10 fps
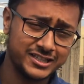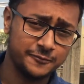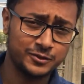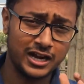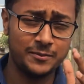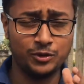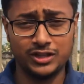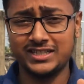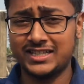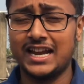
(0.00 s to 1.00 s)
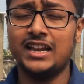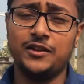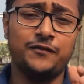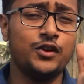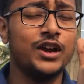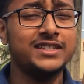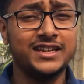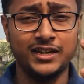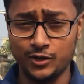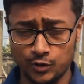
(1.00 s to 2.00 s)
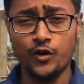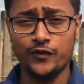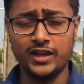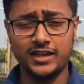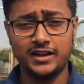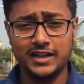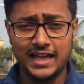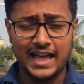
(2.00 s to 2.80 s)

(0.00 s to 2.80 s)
subscribe to this channel if you guys are new over here,